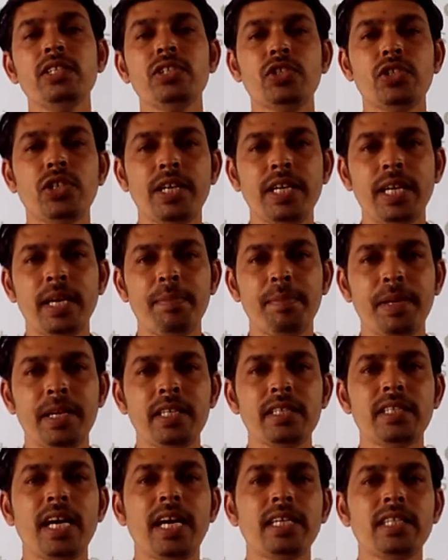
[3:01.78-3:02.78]

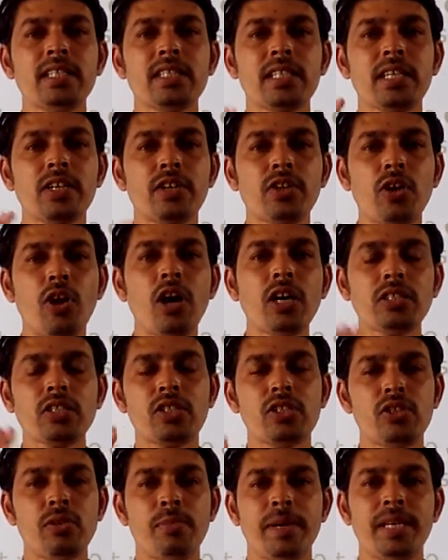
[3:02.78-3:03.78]
GDP, that is the
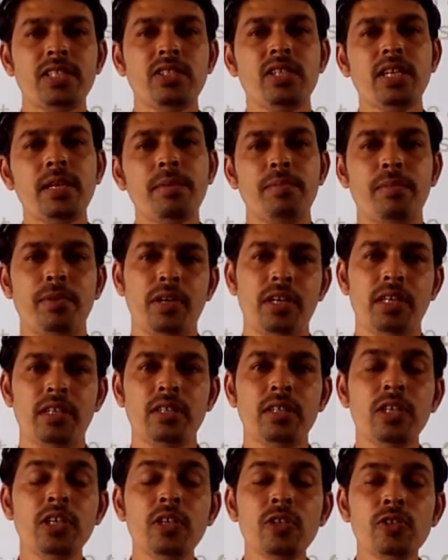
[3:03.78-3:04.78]
gross domestic product.
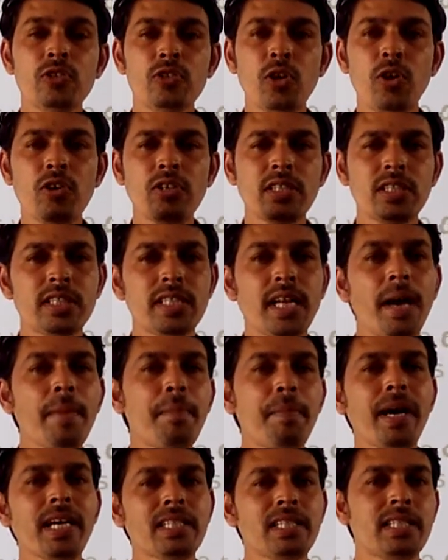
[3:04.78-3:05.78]
So
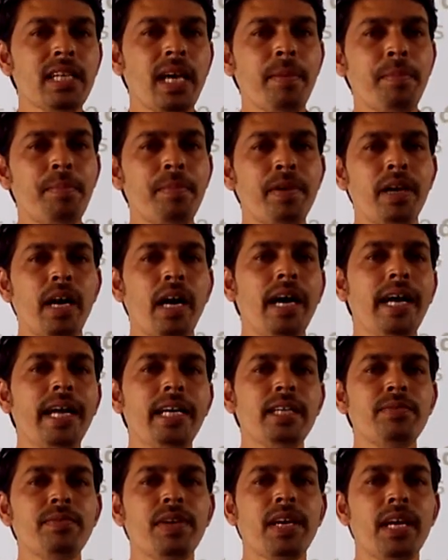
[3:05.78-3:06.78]
step by step
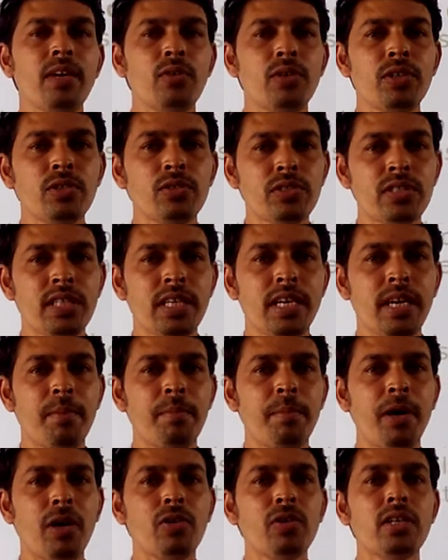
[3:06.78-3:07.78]
ahead we are going to see
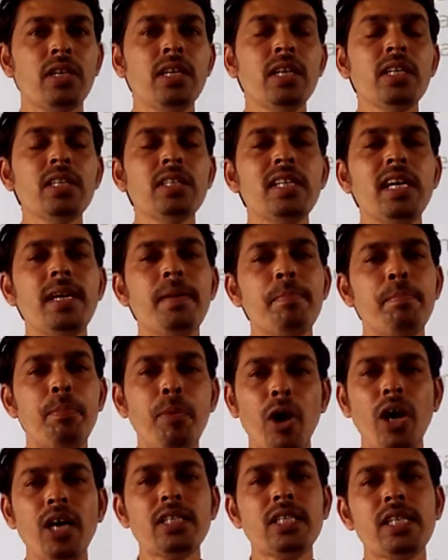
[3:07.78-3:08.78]
about the
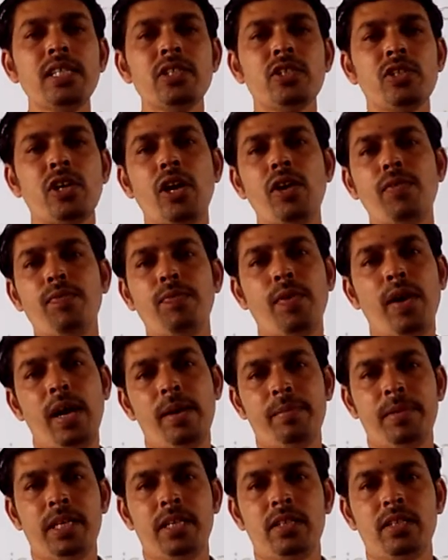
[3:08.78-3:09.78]
importance of
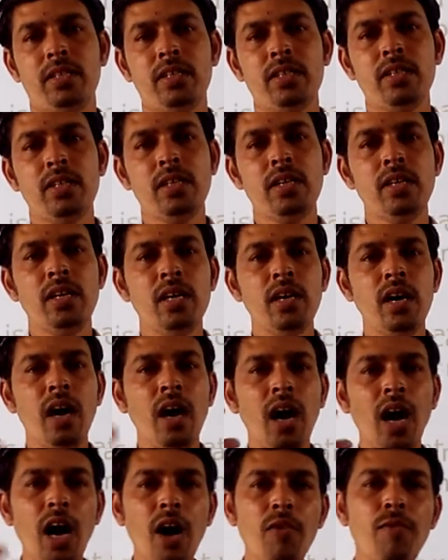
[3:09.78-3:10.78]
farming,
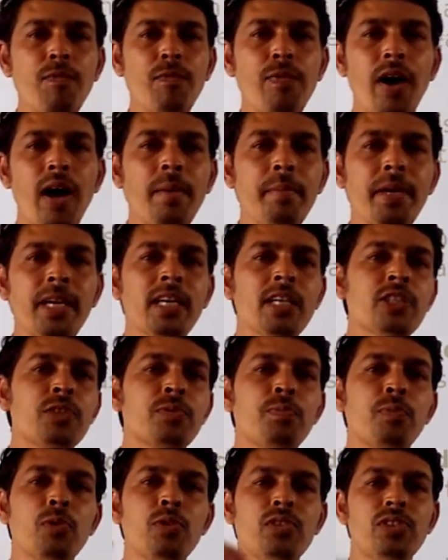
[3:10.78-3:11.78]
how farming
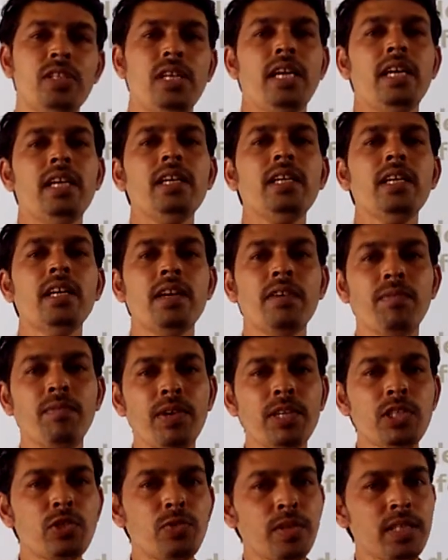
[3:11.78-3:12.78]
is boosting
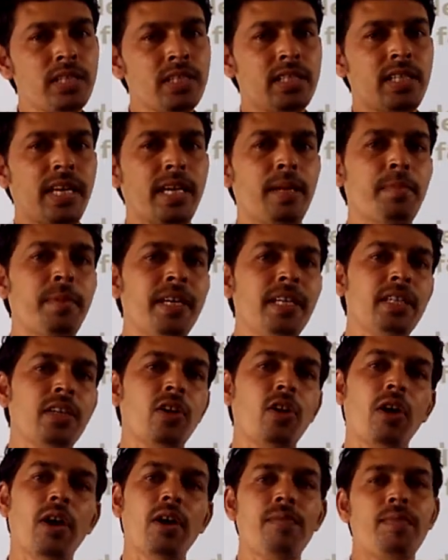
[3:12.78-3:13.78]
which
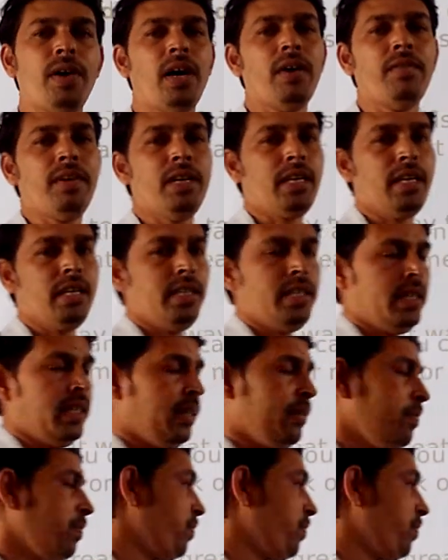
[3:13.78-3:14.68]
segment of our country.